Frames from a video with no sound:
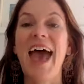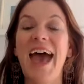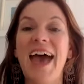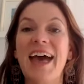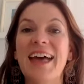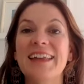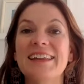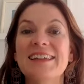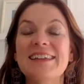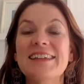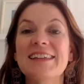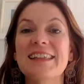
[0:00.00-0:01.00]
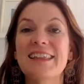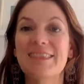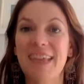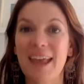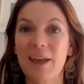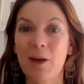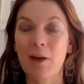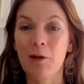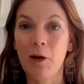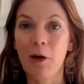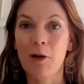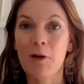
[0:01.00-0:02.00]
and they go
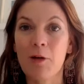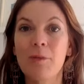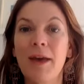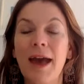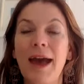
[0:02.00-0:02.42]
home